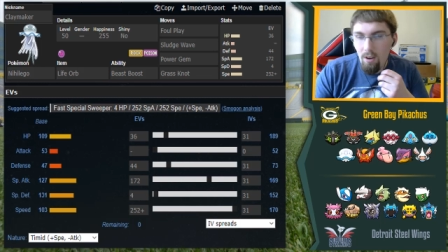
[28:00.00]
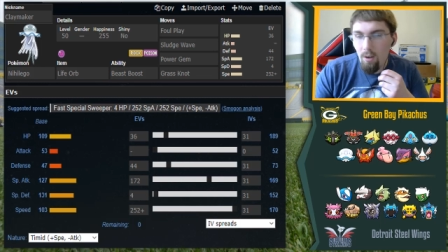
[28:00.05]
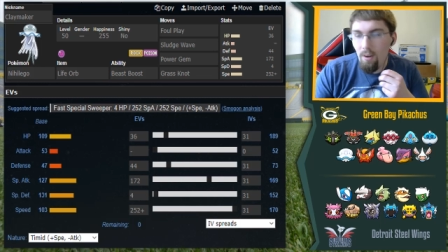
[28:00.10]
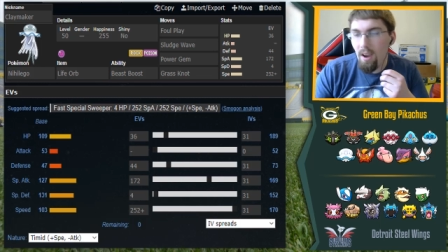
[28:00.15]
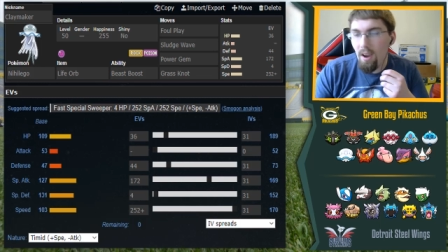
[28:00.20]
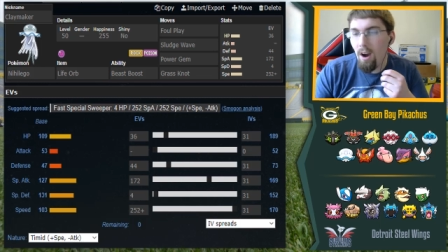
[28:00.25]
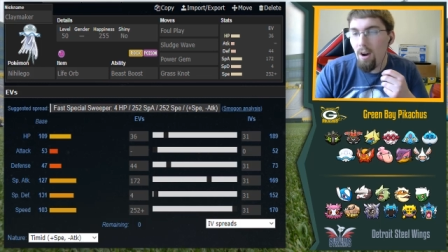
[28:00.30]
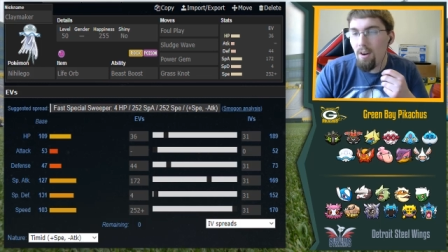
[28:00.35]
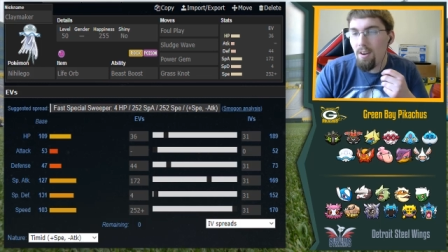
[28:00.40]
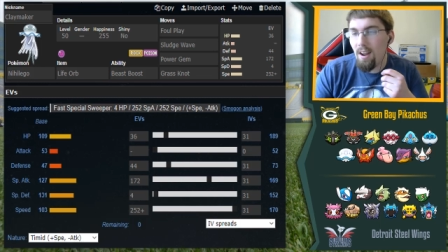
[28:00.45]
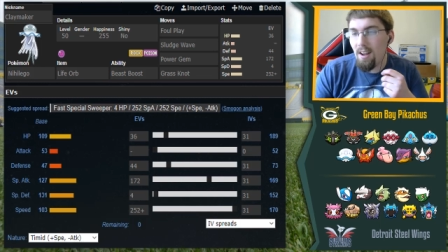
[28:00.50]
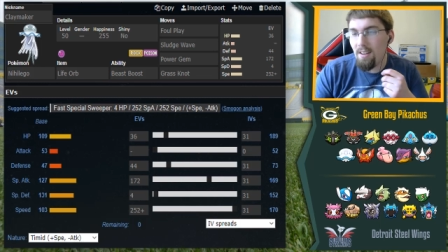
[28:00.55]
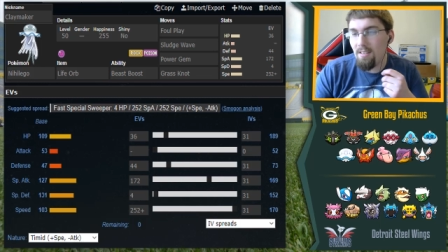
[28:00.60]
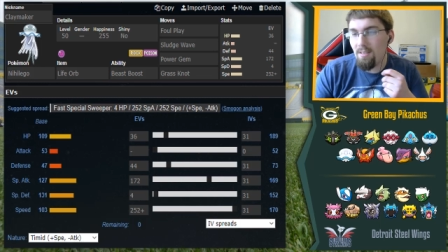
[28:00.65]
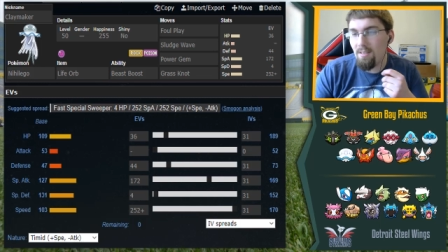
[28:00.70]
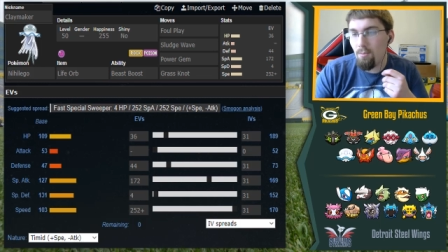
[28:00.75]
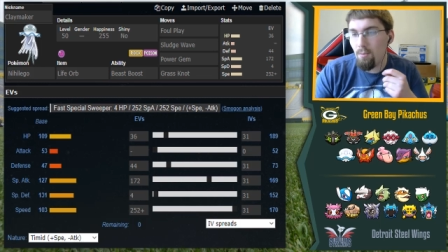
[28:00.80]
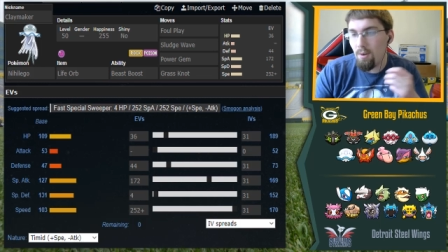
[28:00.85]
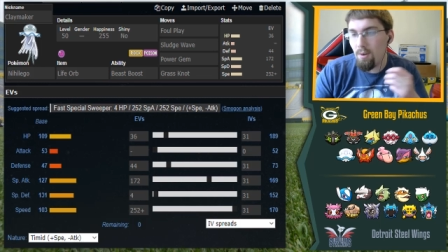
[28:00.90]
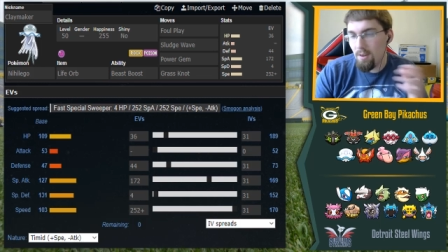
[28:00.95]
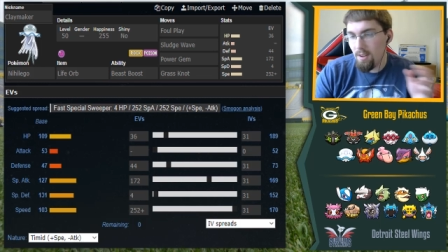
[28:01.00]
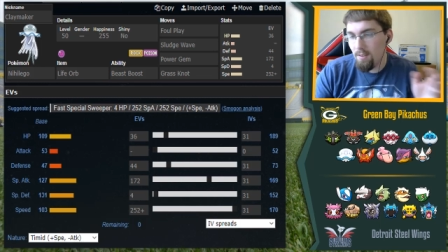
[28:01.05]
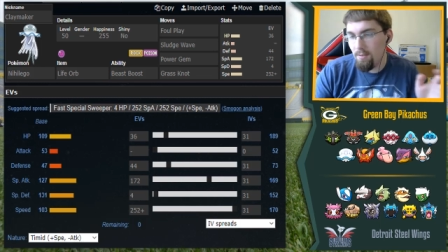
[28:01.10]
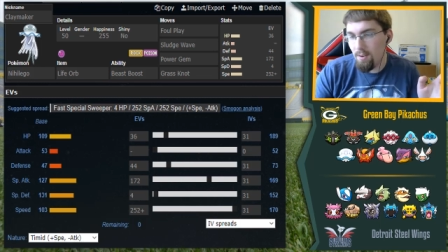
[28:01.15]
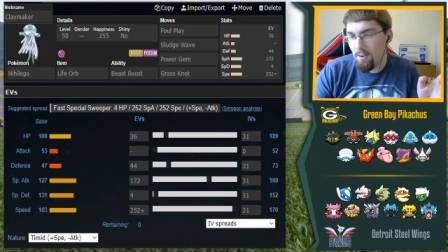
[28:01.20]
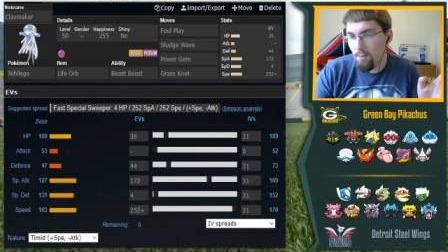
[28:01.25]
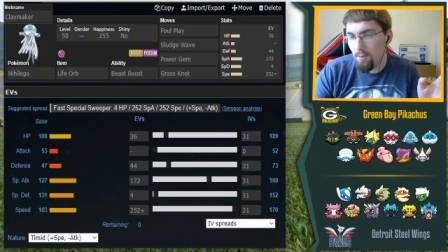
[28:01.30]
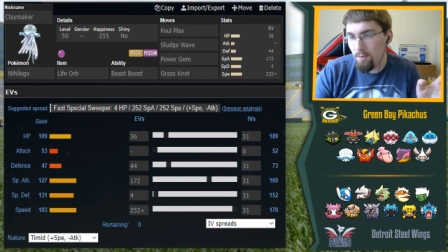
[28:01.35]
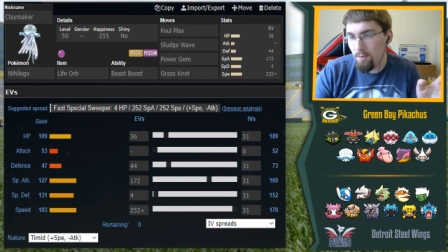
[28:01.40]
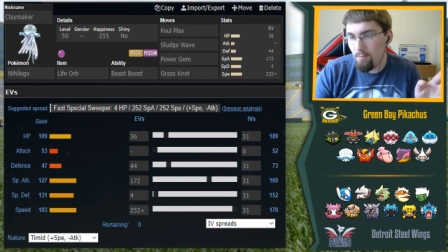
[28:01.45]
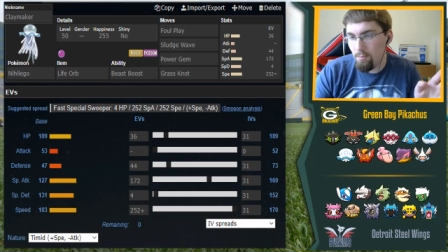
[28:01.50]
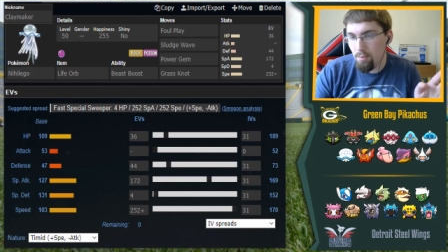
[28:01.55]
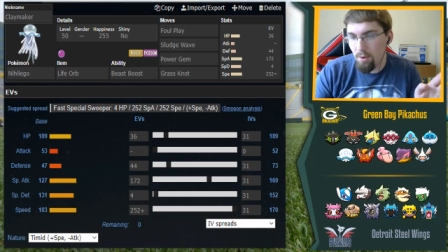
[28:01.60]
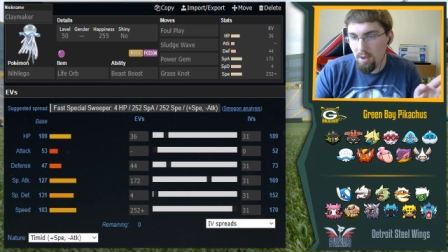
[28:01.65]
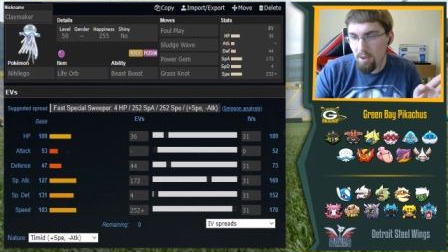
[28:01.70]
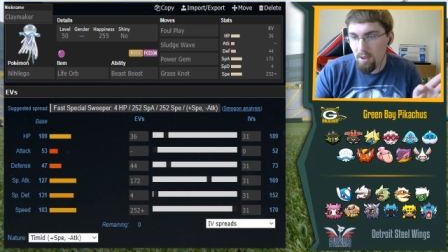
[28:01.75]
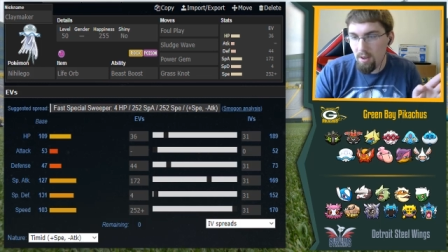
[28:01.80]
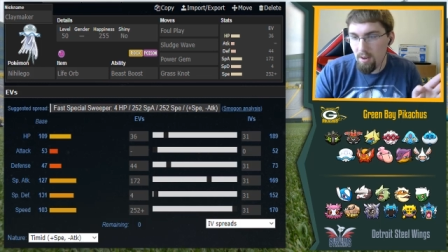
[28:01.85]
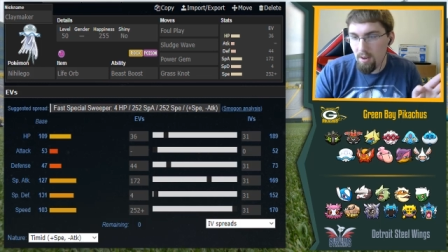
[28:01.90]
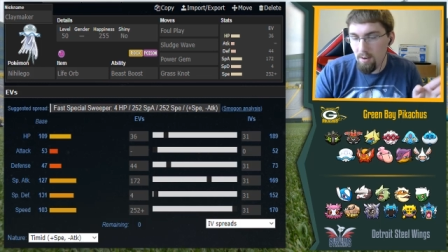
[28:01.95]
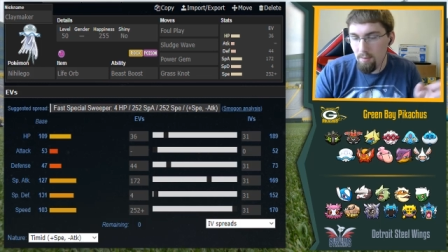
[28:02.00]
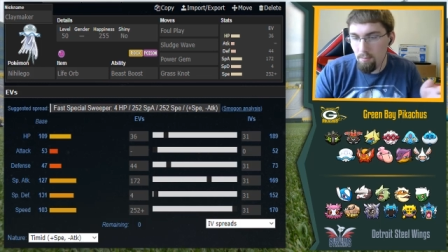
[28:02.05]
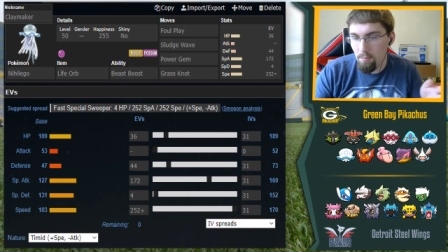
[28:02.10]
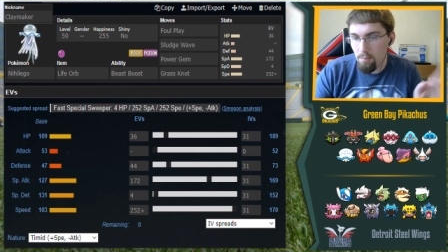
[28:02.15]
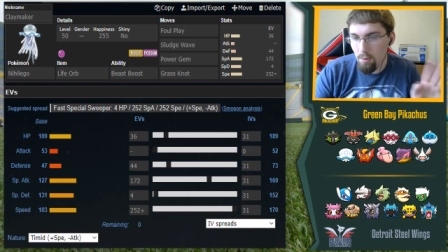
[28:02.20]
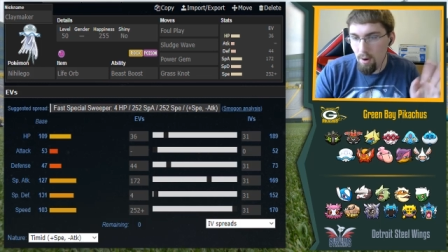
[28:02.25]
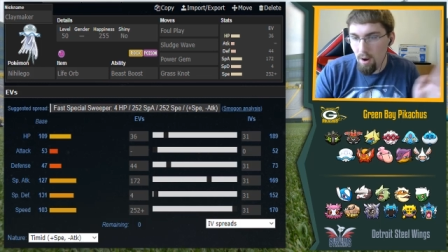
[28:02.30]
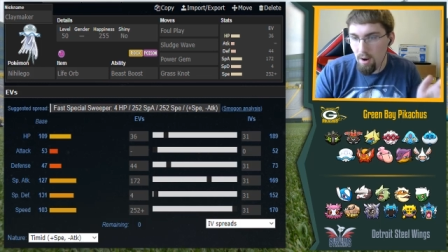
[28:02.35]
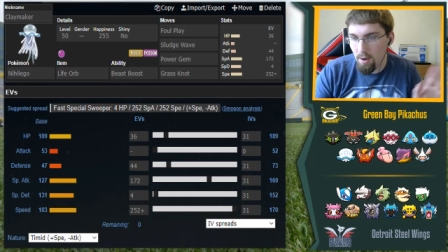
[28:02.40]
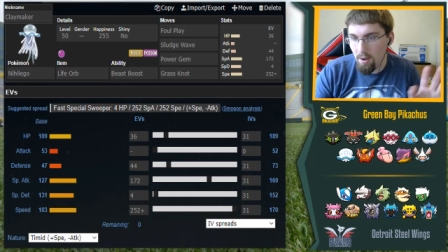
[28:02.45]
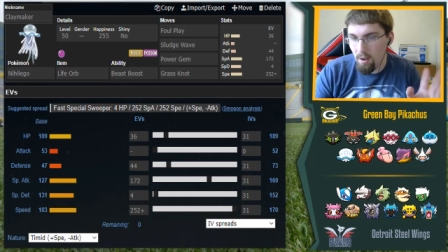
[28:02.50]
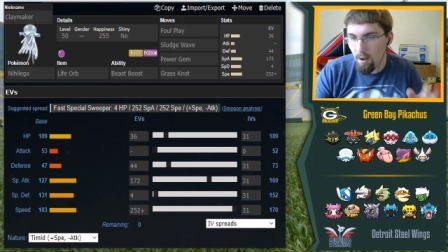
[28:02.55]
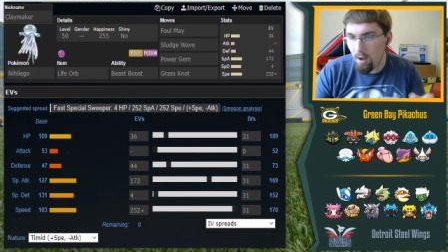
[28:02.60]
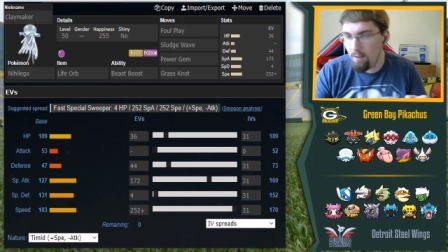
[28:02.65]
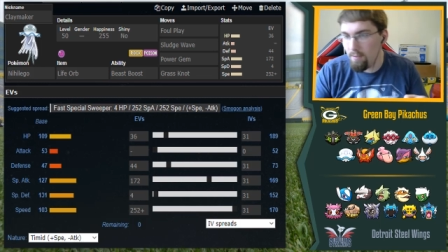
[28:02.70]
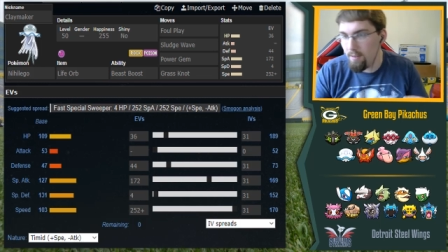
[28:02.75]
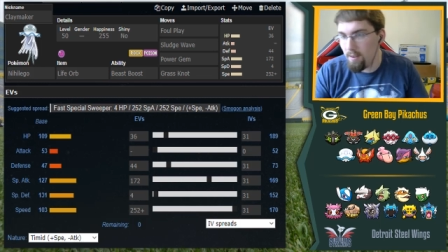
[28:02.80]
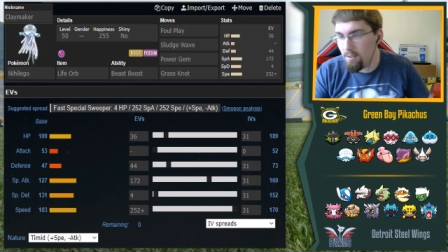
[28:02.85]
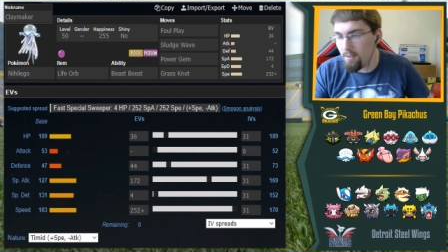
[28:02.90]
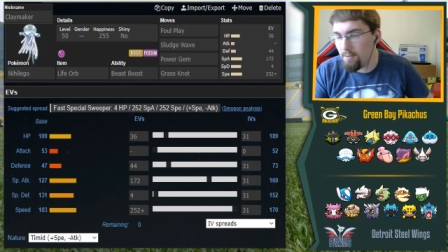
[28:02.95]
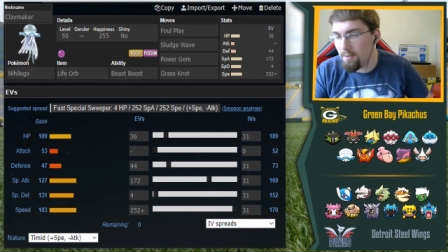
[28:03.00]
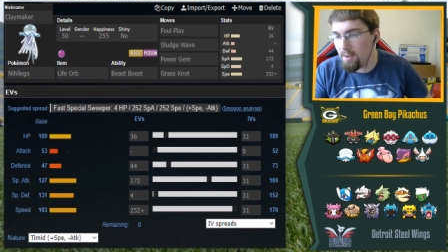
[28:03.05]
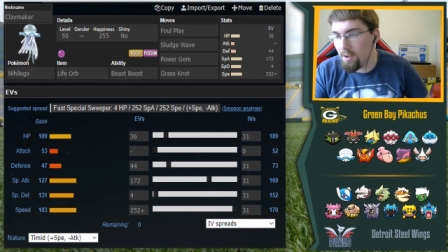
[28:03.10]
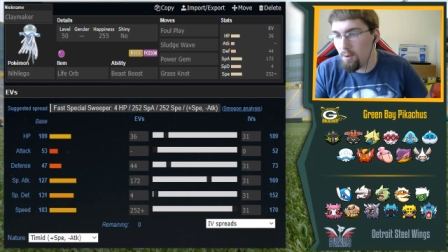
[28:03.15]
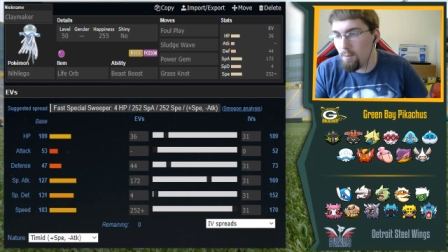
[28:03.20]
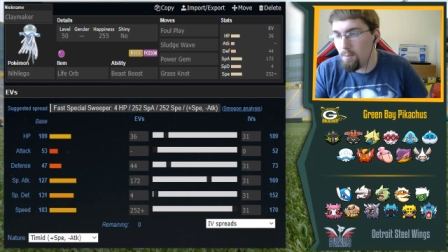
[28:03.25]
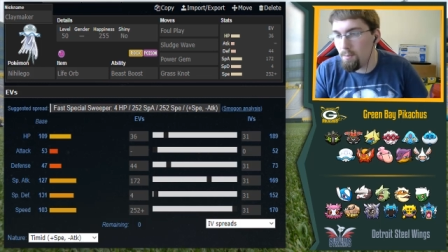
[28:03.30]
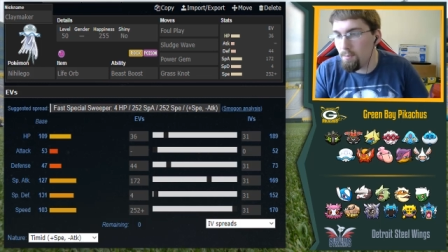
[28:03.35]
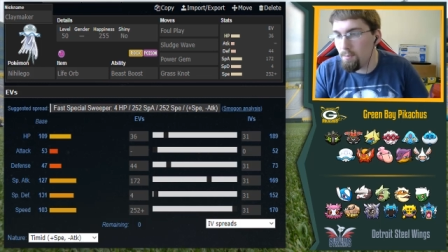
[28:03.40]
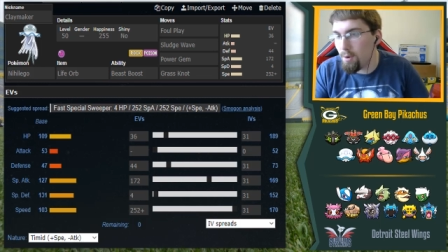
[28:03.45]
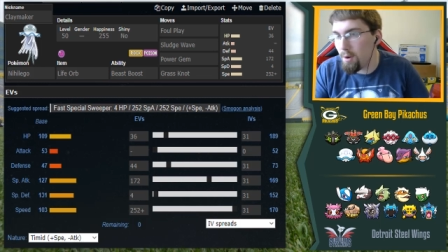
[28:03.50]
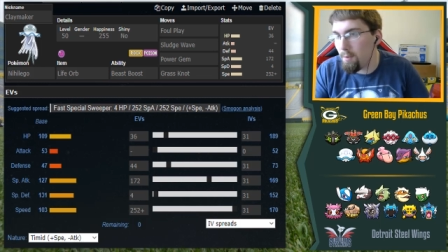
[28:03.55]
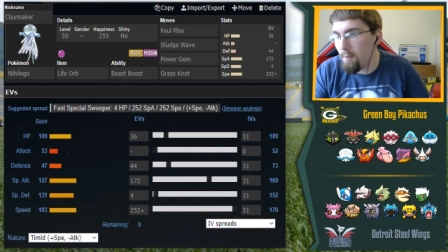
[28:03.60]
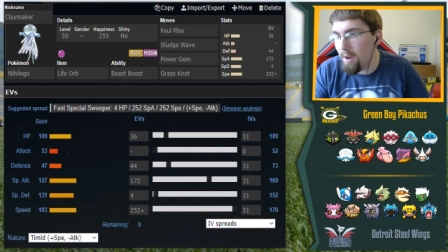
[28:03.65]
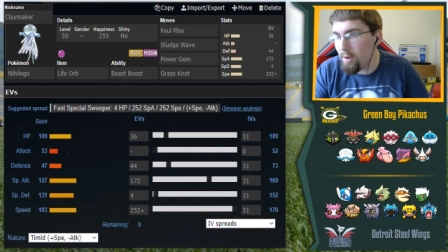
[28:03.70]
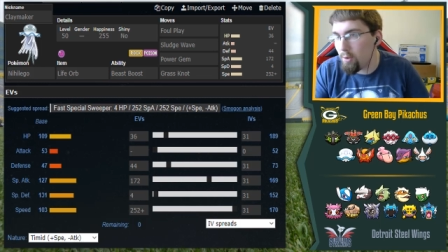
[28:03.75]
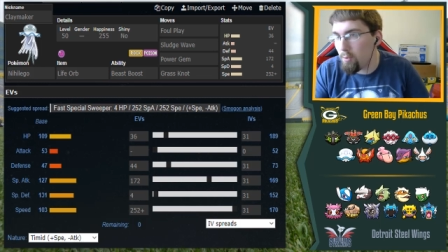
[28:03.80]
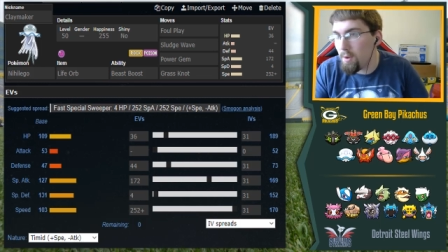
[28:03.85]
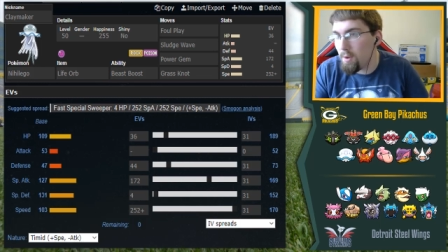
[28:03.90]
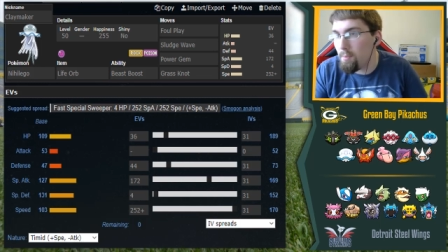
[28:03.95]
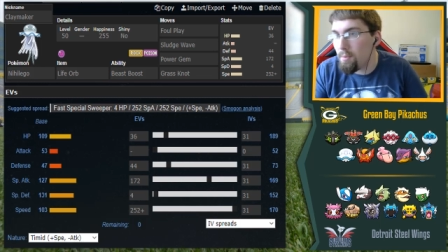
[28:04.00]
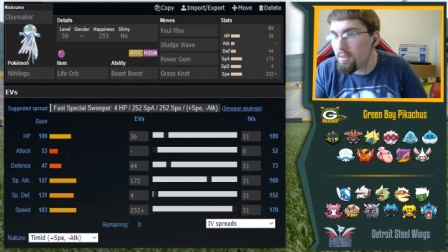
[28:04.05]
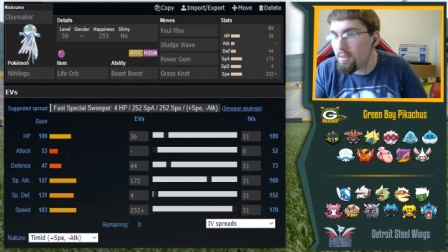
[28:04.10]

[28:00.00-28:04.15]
Okay, Arcanine's what if he would bring it in broad offensively, he'd bring max speed.